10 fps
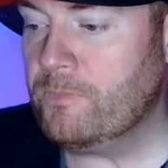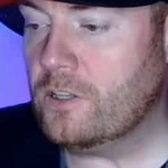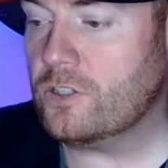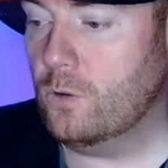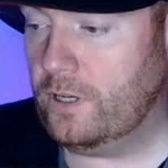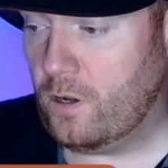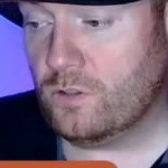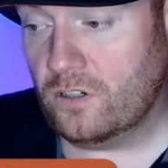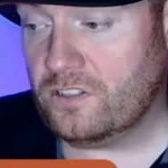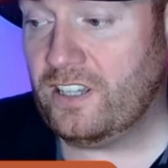So it goes
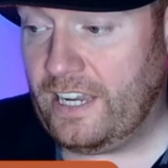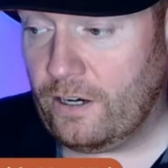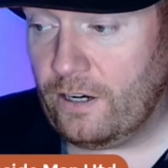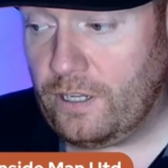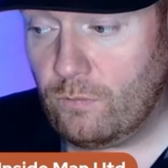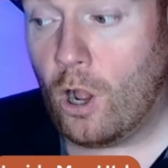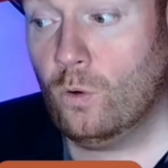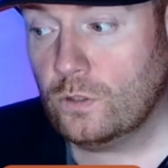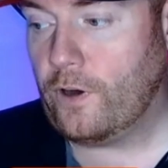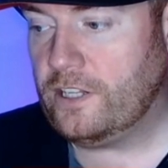on to say here he
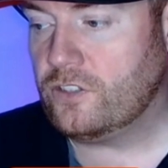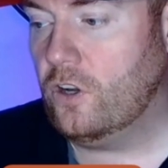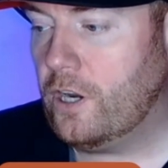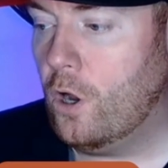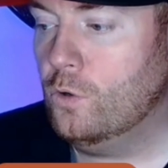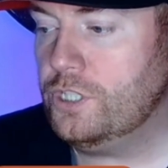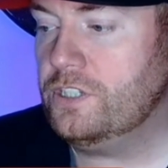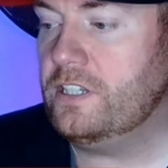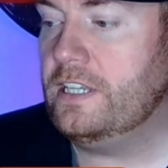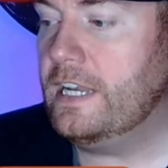owns French side
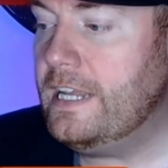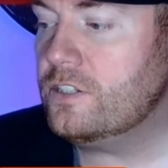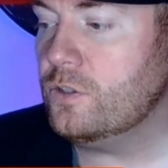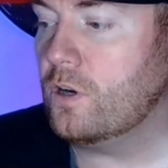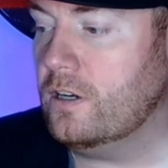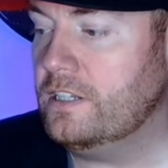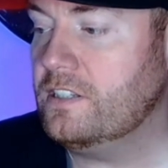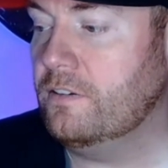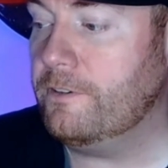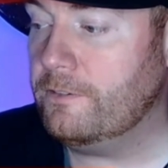OGC Nice, who currently
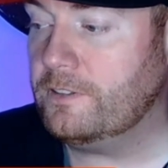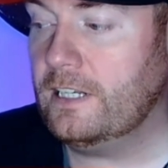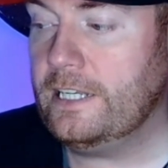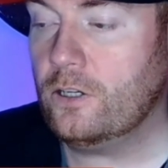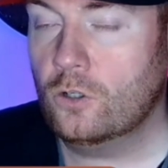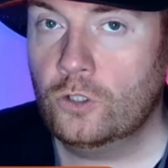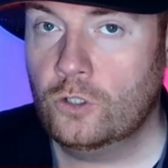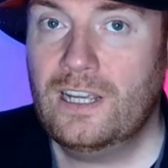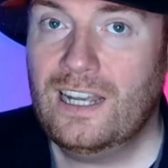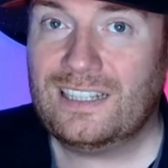sit 5th in Ligue 1.
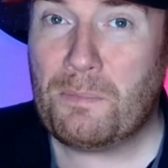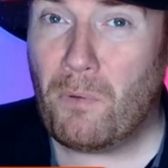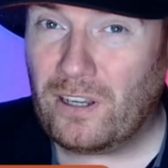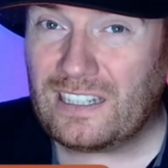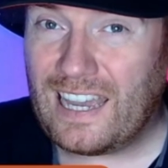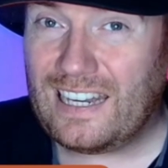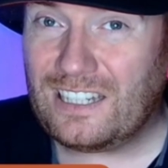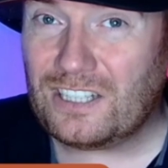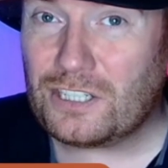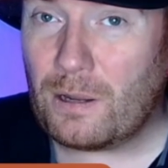They mightn't get
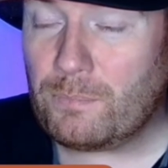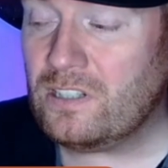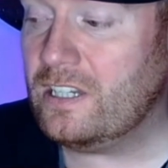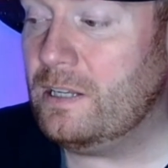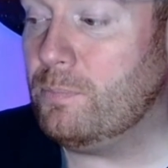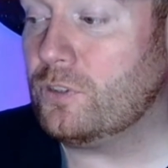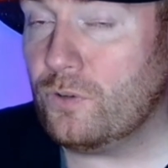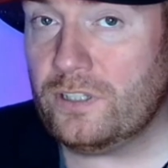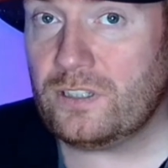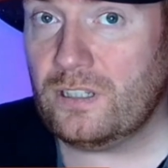into the Champions League, but there
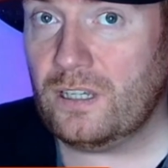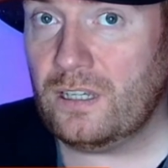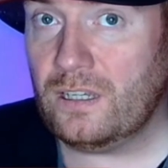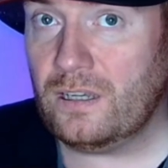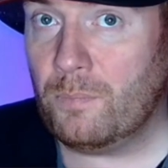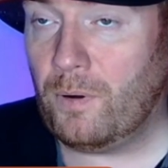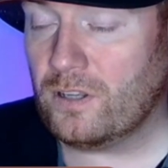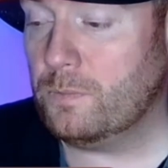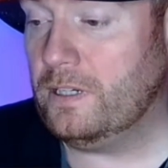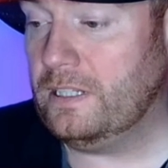is a
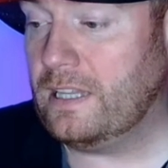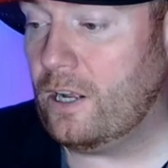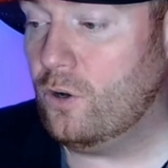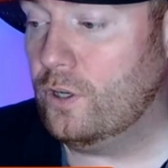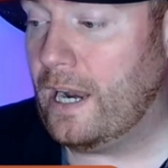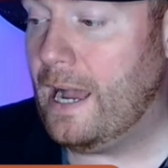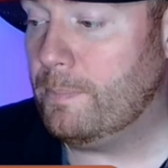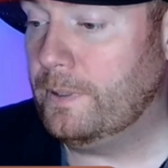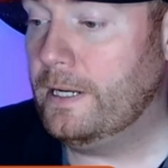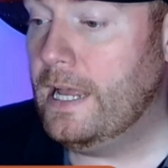possibility that could
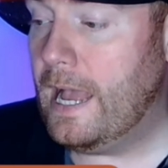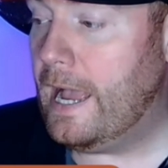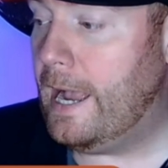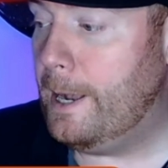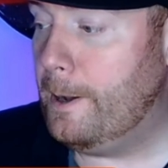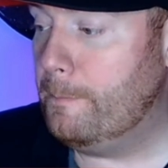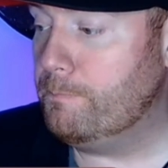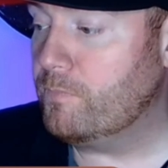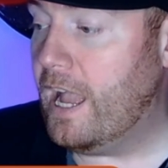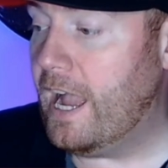happen. And
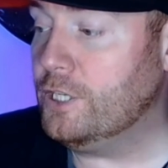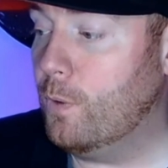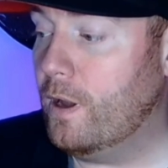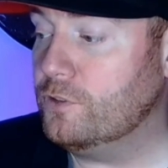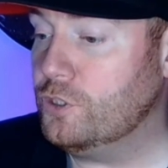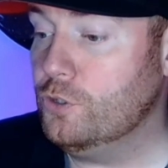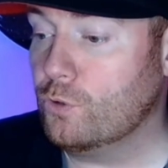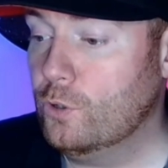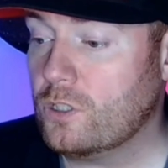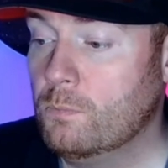UEFA's new
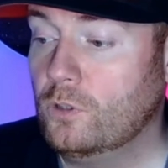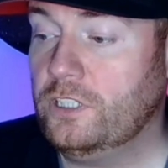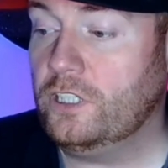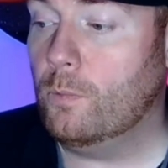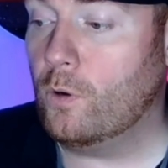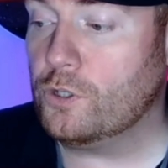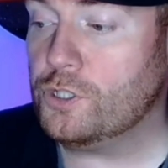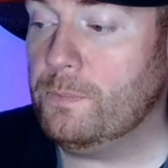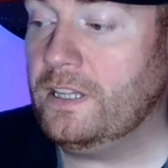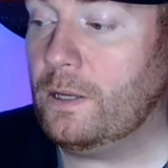rules on multi-club
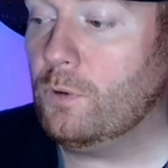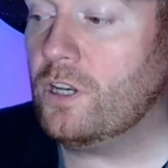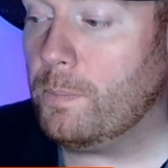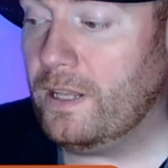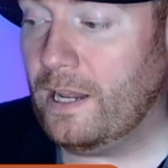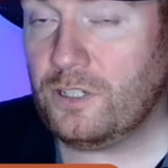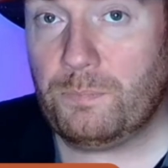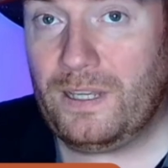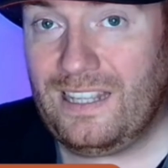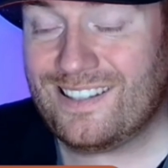ownership mean they would not be allowed to
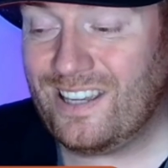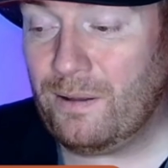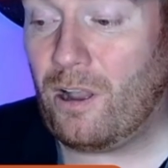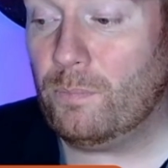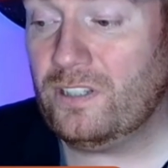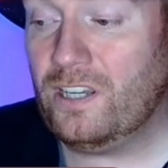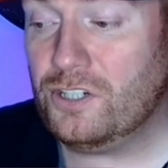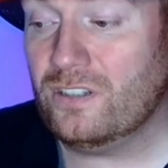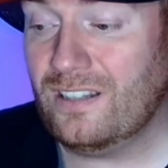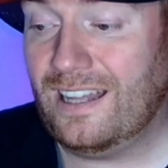compete in the same
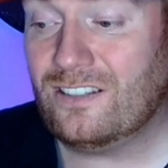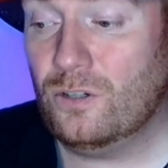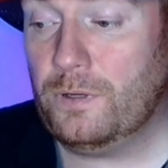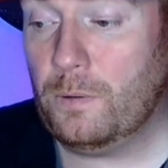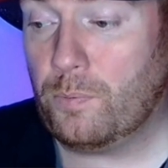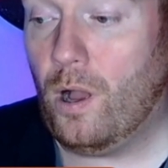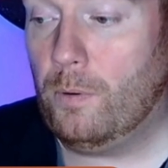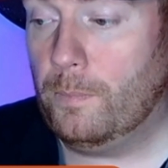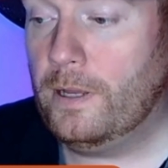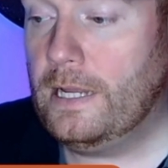competition. So that's going to be a
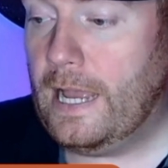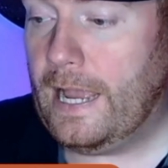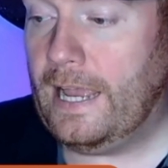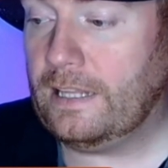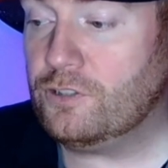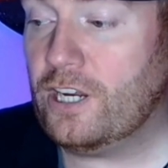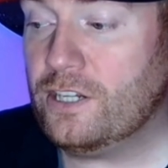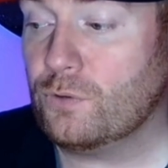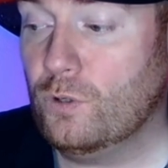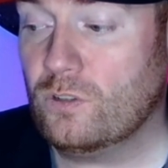problem. They've changed
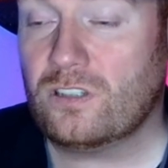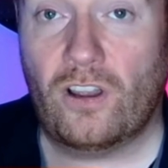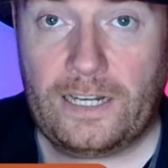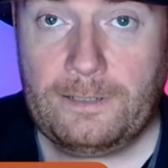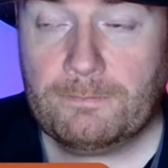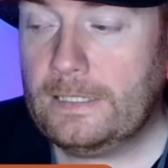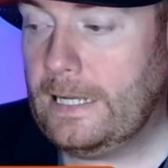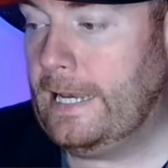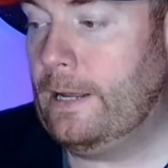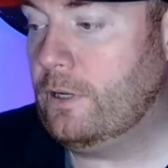the rules slightly,
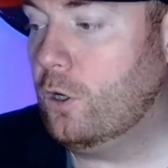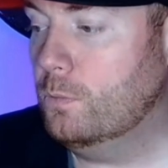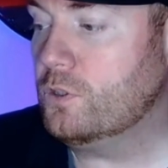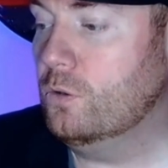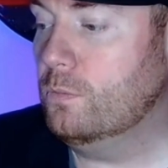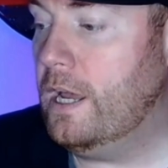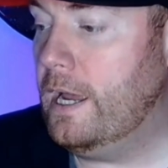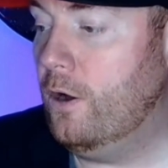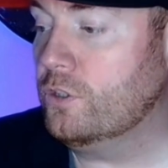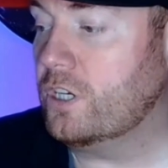allowing clubs
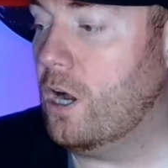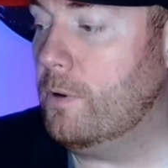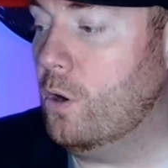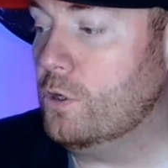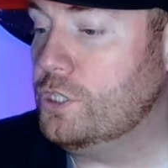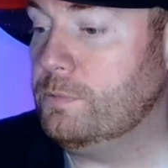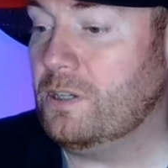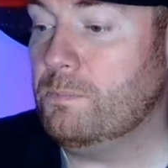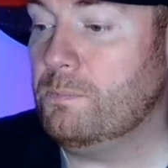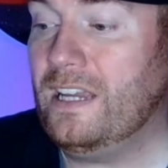under common ownership to
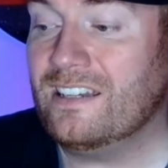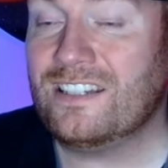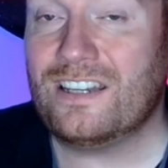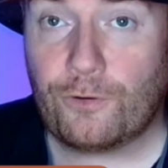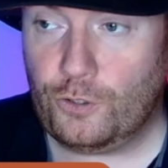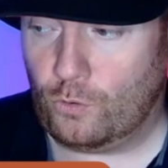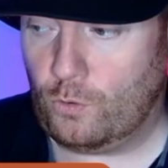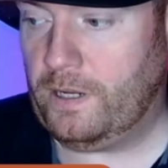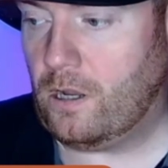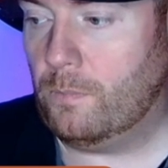compete in different
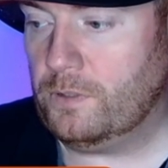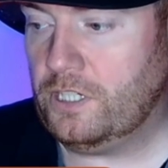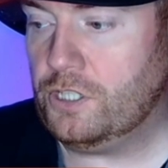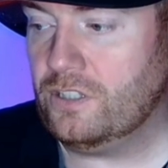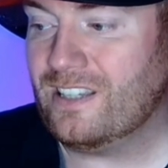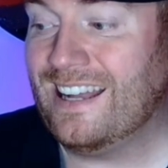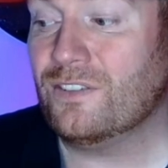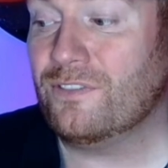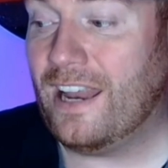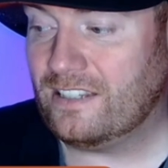European competitions as
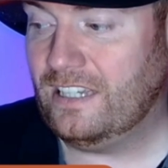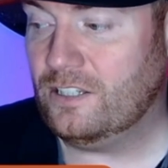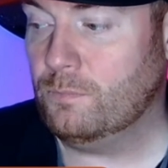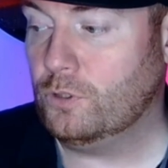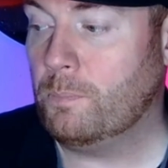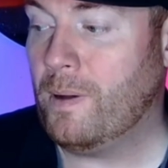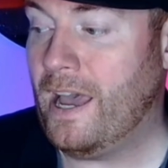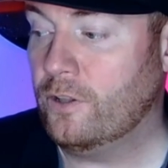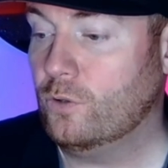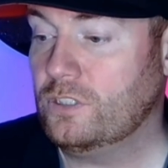of next season, but the ban
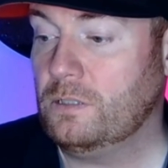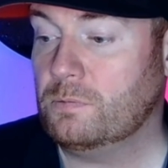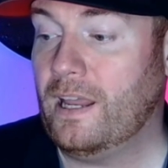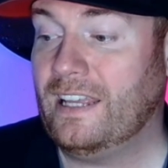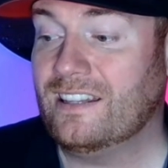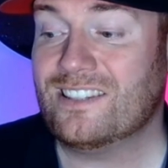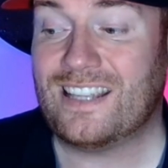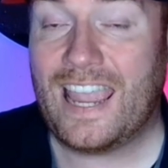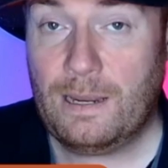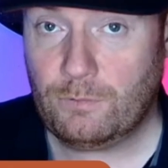on those teams playing in the
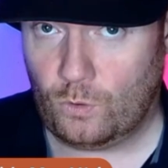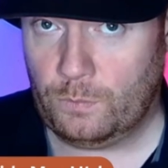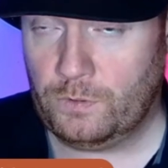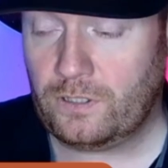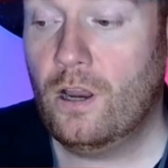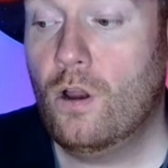same tournament